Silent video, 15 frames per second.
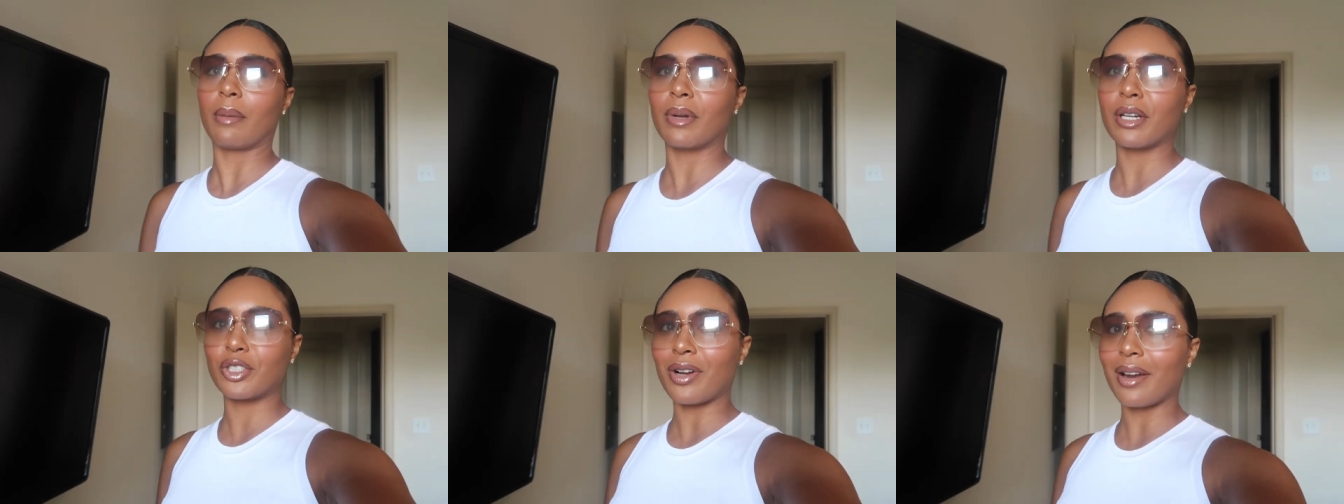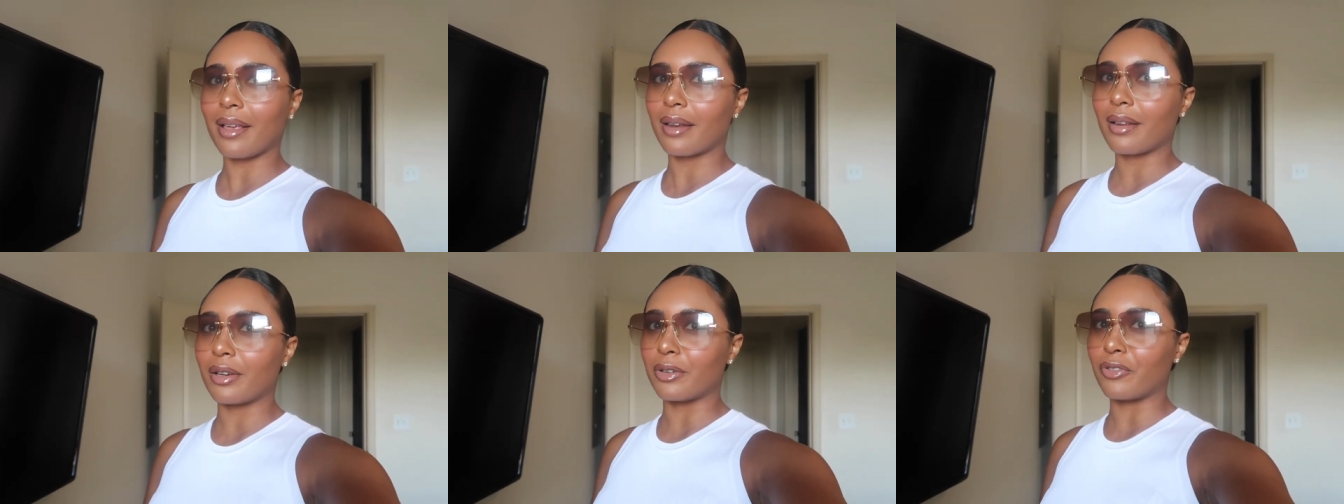I'm gonna try to
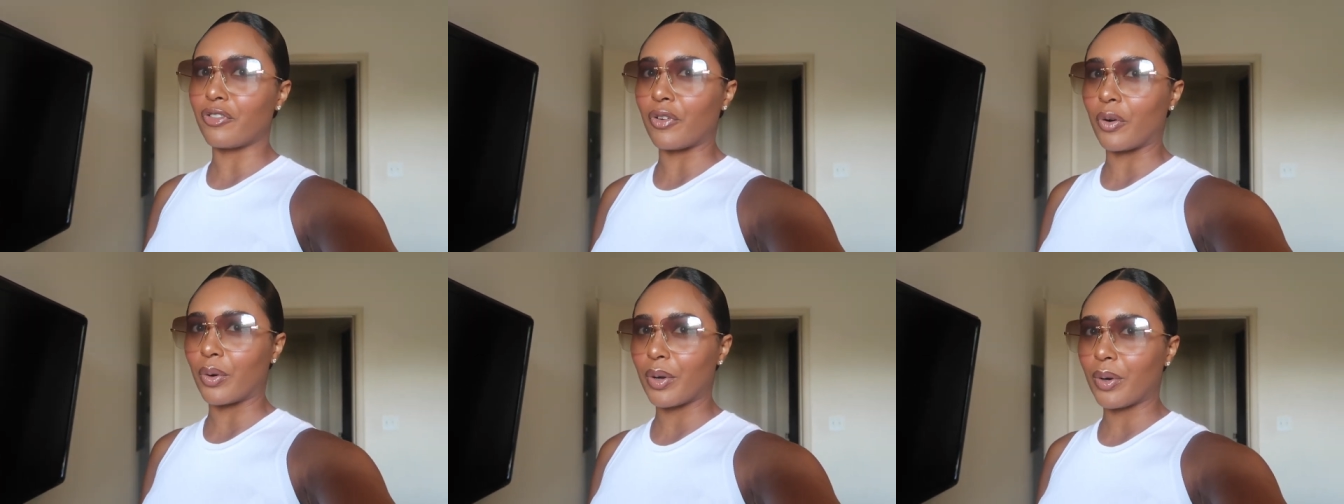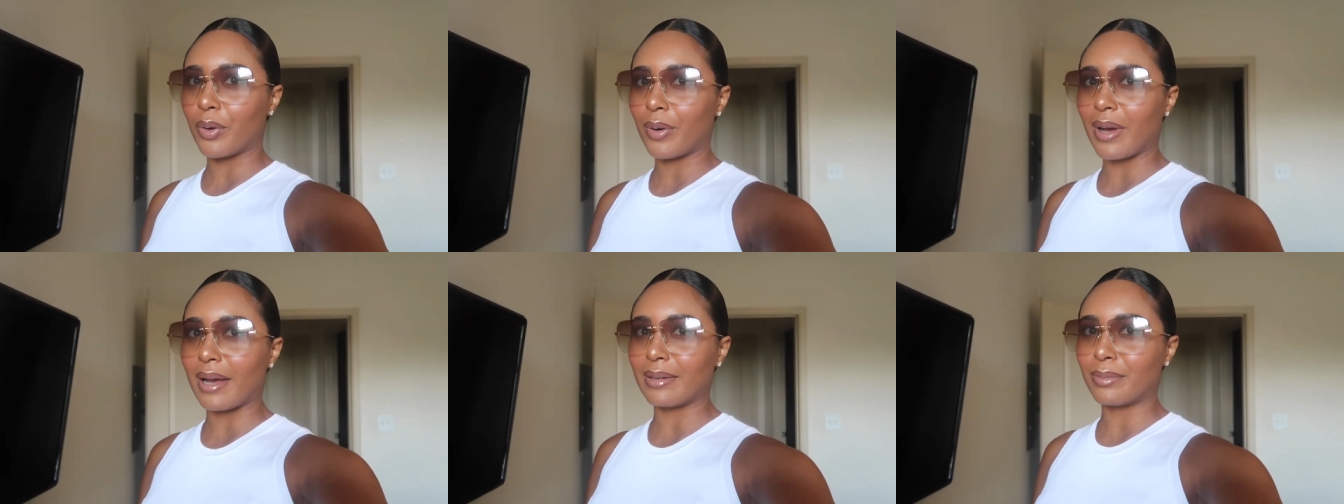get a good
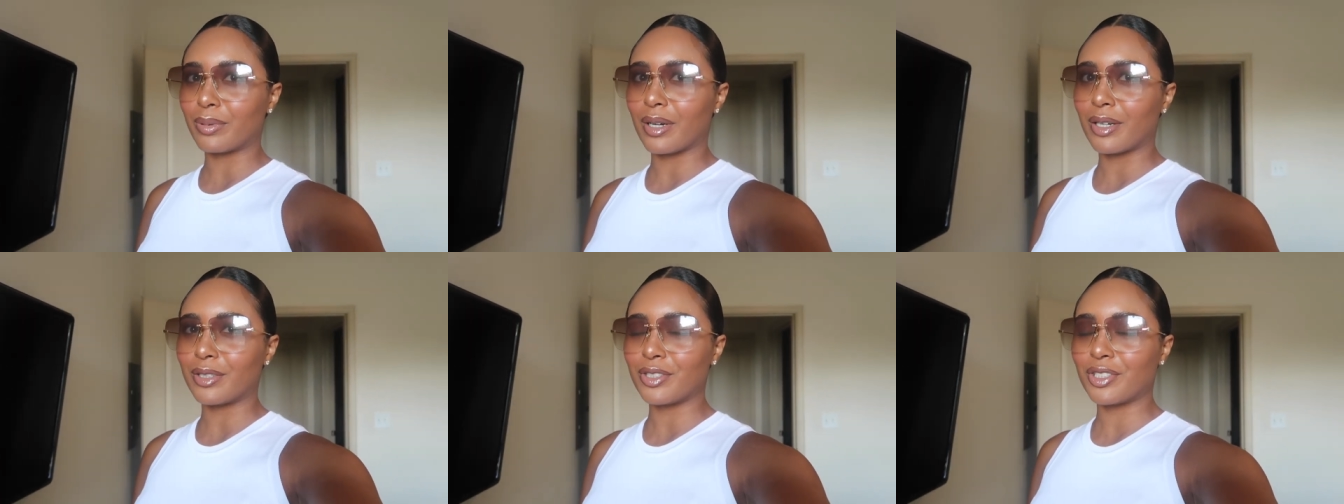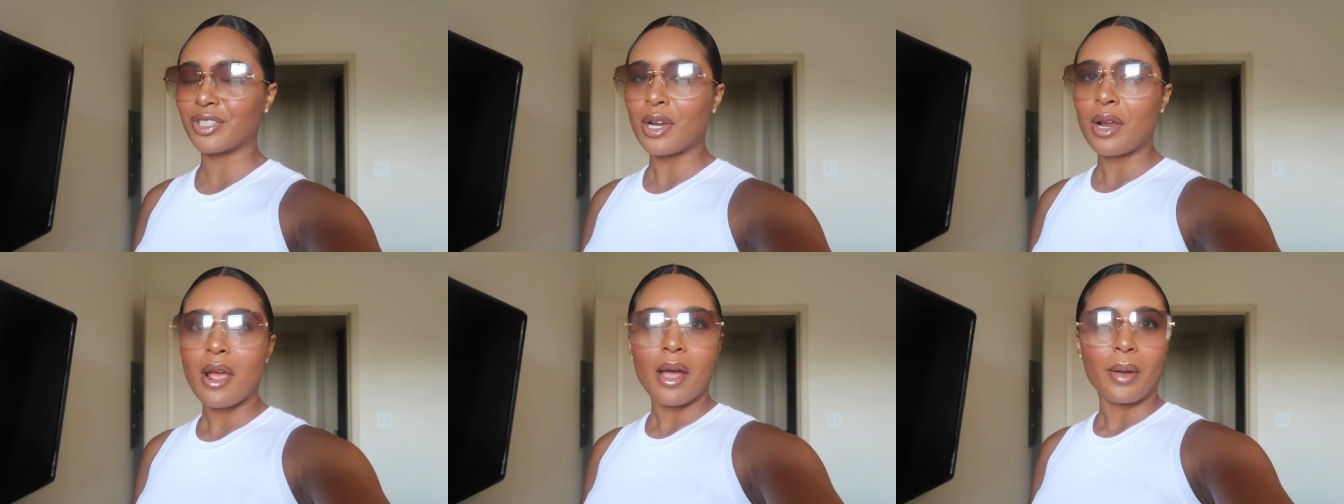photo at brunch,
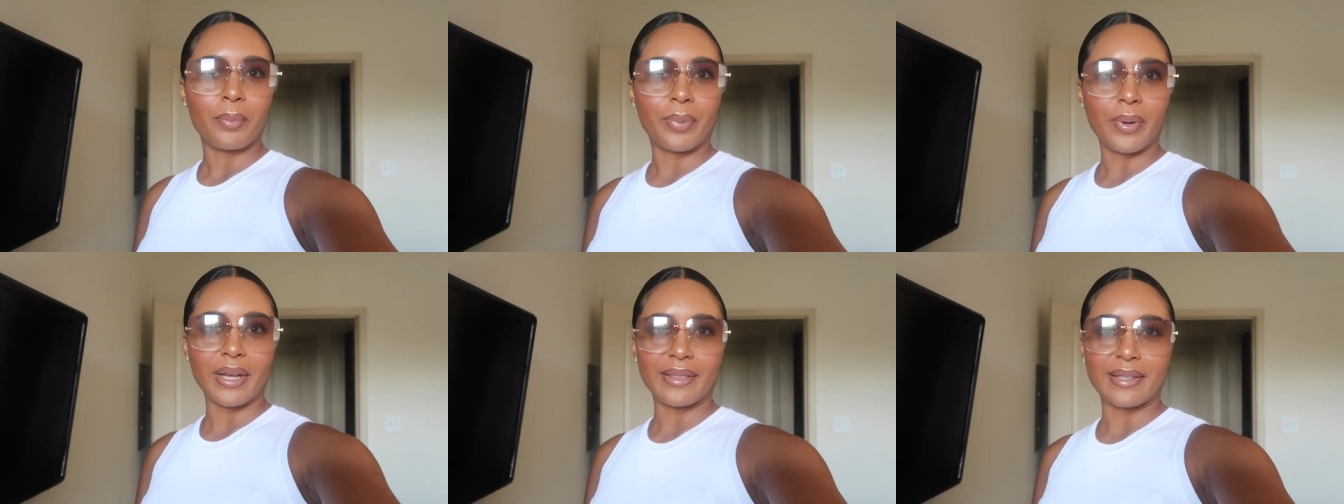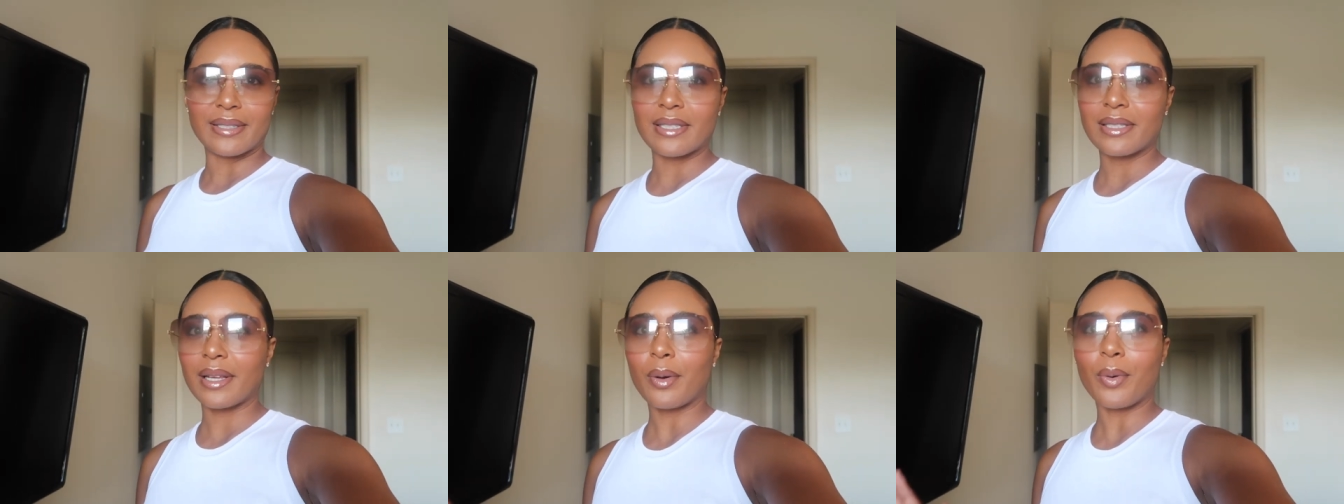but
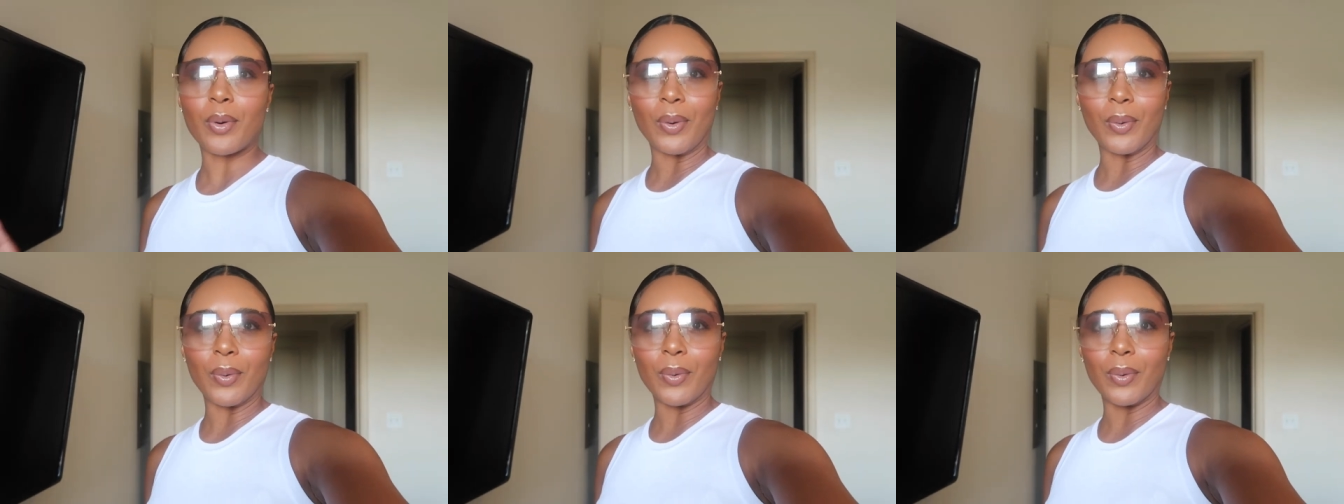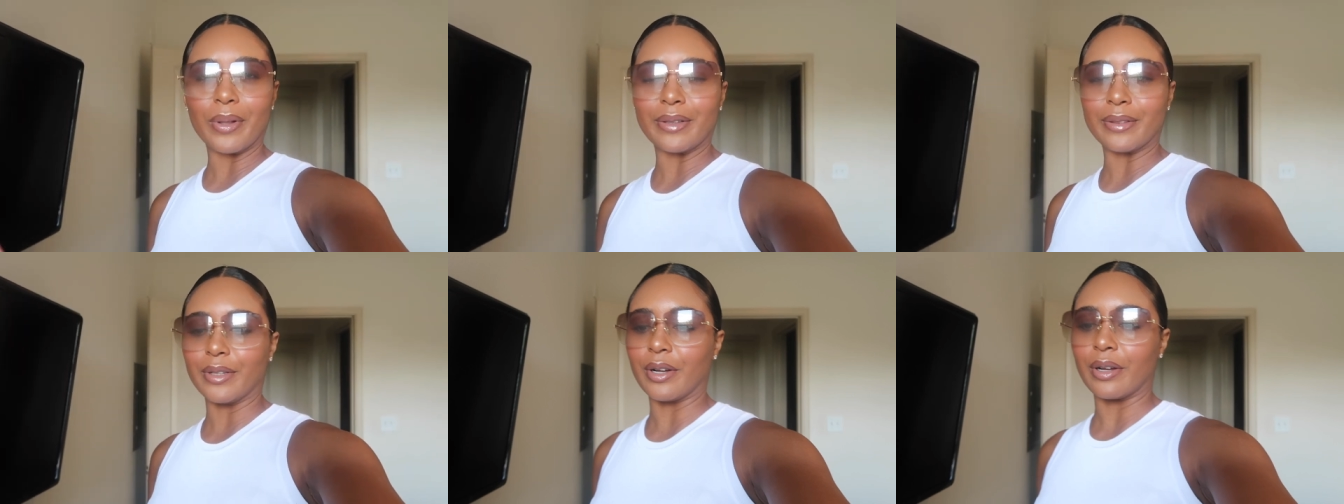this is like a
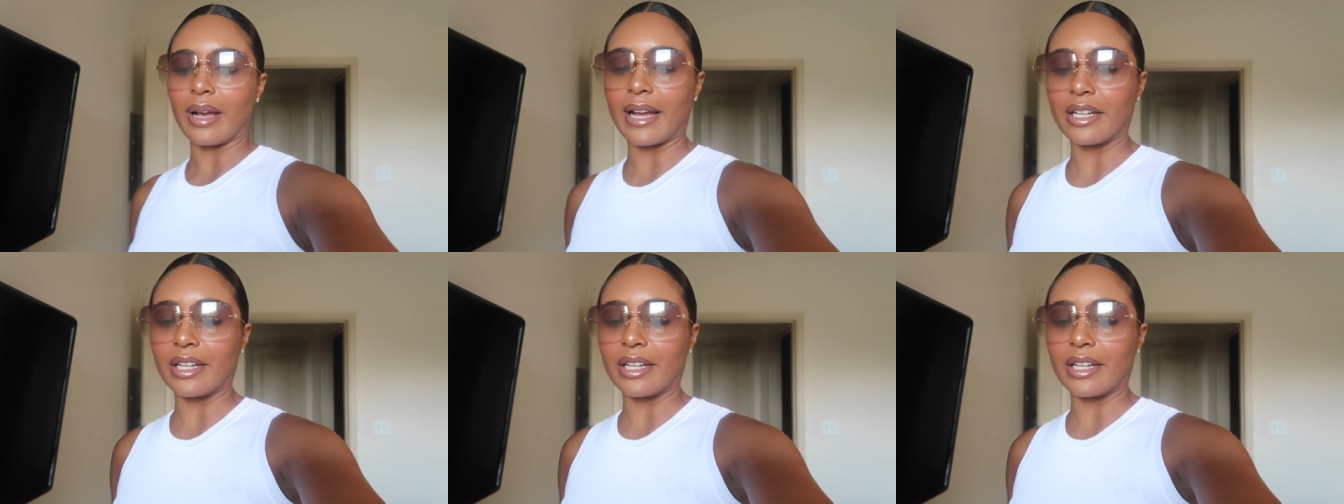whole look.